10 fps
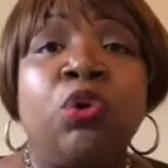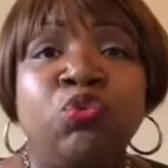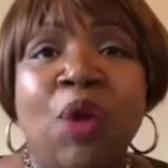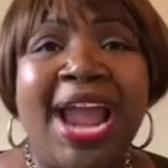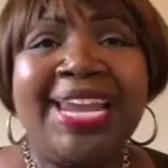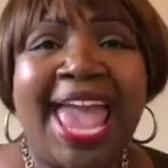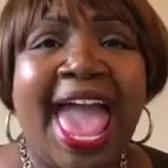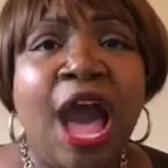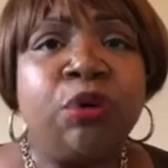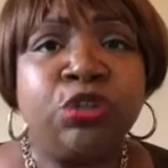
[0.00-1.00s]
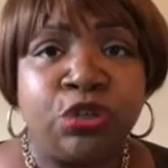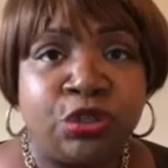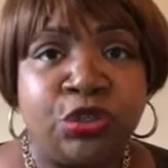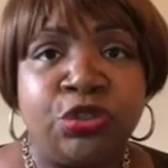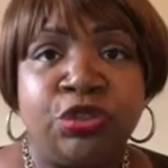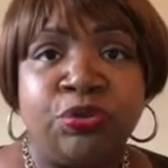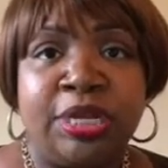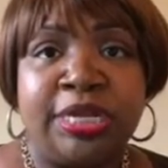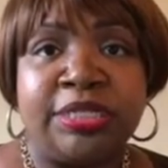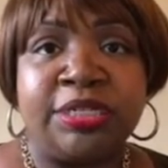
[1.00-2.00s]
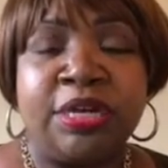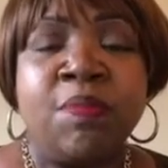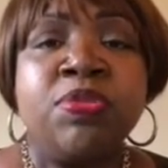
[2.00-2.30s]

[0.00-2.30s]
Write out your to-do list.